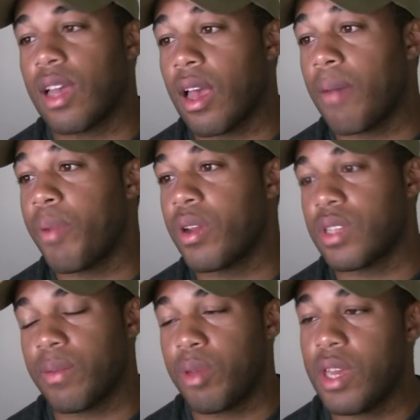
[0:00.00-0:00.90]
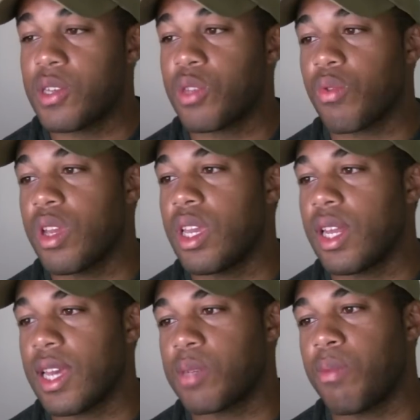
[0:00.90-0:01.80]
compared to the PS3
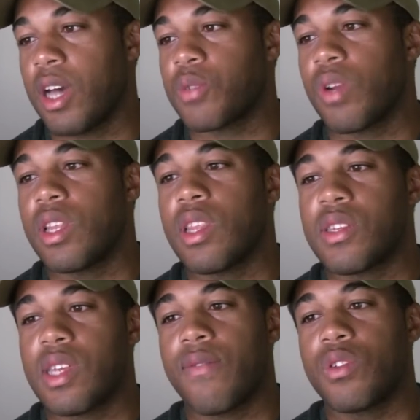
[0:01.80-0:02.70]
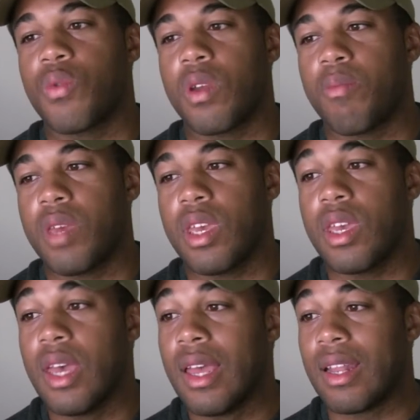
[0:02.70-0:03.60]
and Xbox running the
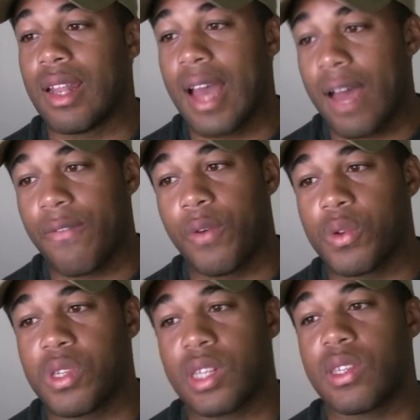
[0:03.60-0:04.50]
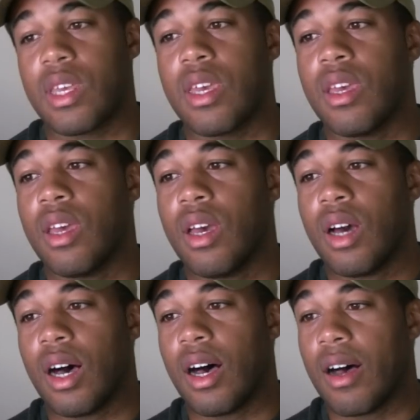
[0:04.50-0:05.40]
720p, not full 60.
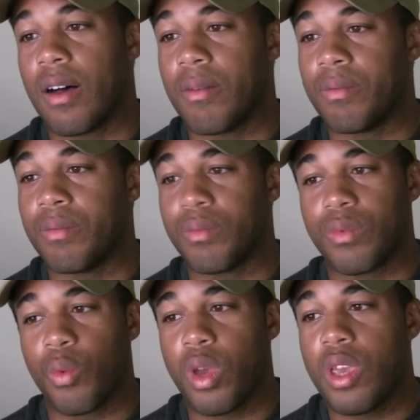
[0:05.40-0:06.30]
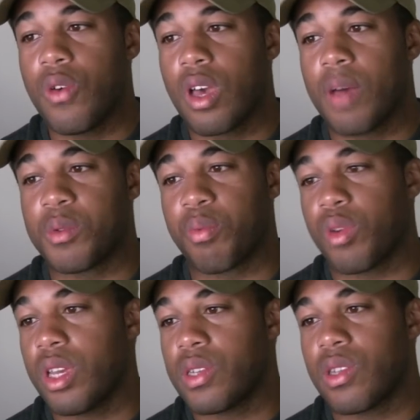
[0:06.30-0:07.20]
The Wii U comes
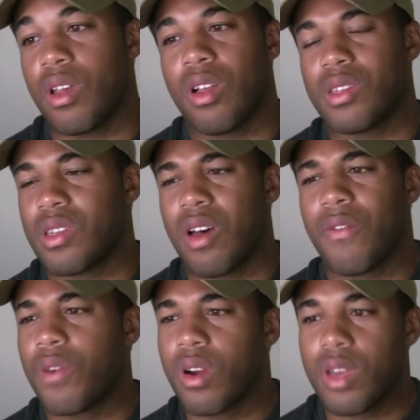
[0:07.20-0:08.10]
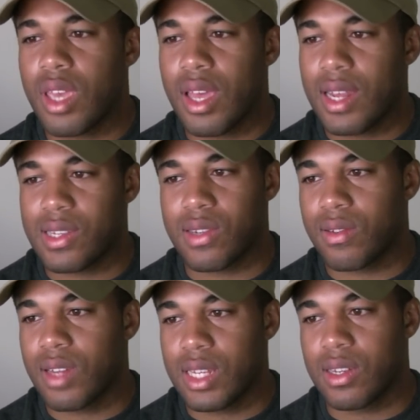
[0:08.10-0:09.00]
pre-installed software. Yeah,
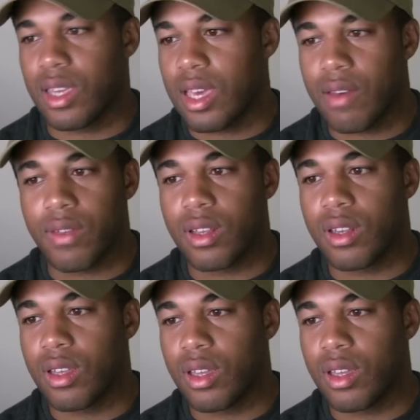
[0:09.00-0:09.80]
that's a given.